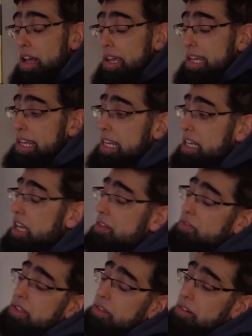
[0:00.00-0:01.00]
He
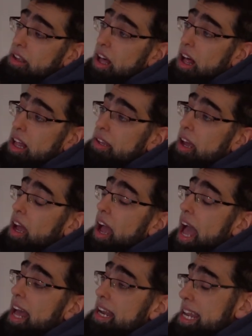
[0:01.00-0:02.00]
lived in Riyadh,
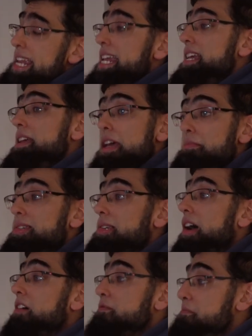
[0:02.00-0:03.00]
and he
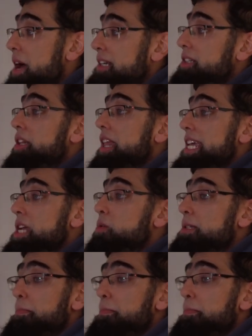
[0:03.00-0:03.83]
himself mentioned that he was